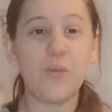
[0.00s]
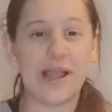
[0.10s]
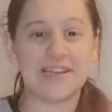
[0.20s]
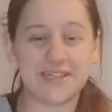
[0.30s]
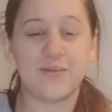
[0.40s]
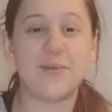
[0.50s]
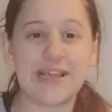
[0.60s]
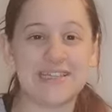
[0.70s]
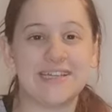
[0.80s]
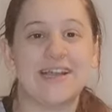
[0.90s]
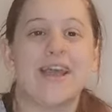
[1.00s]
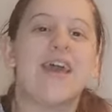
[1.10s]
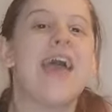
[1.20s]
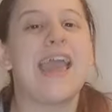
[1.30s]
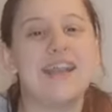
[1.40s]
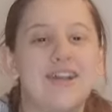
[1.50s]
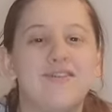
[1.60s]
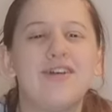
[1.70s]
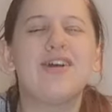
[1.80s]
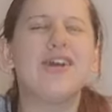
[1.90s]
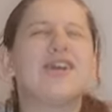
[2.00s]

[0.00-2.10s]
waiting and waiting. Another